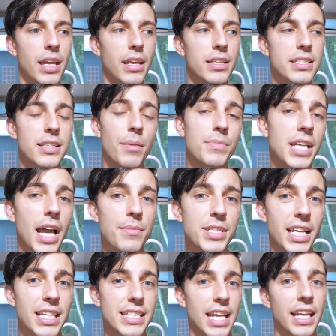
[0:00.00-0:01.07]
sometimes
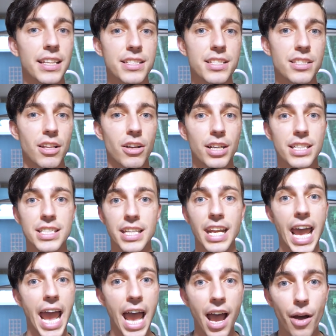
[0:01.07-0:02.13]
it can take us as long as
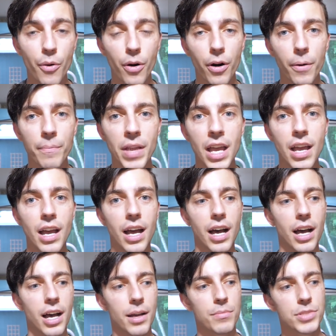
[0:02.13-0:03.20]
an hour.
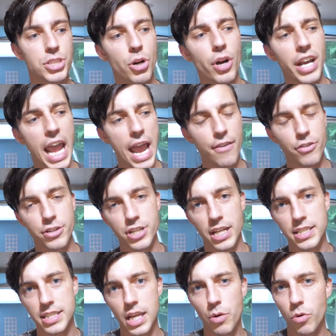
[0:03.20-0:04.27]
So on average,
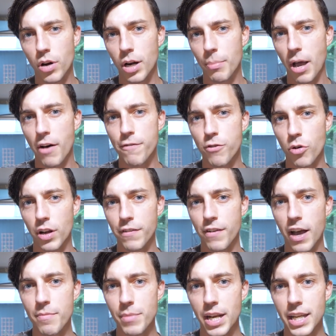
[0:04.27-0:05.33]
I'd say we're at about
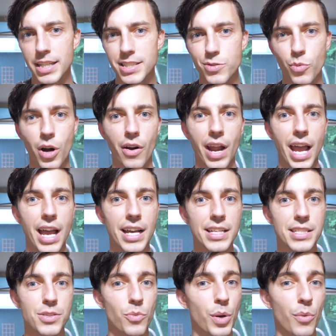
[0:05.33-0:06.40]
45 minutes,
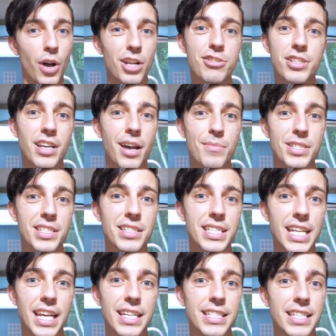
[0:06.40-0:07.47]
whereas we watch Thomas and
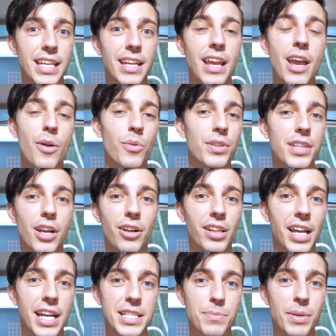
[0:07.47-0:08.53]
Stacy with their
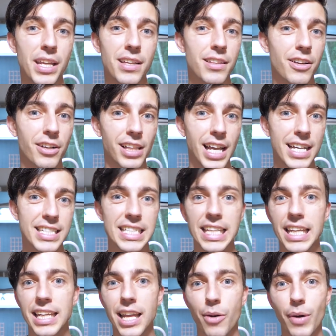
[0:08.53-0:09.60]
Class B and their Class
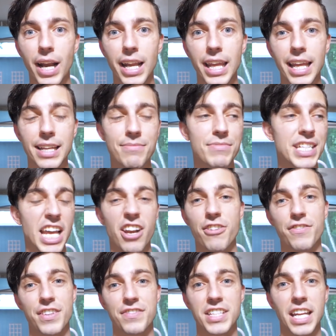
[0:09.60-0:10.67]
C get ready in 10
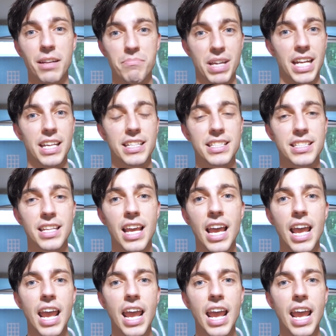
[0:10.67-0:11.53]
or 15 minutes.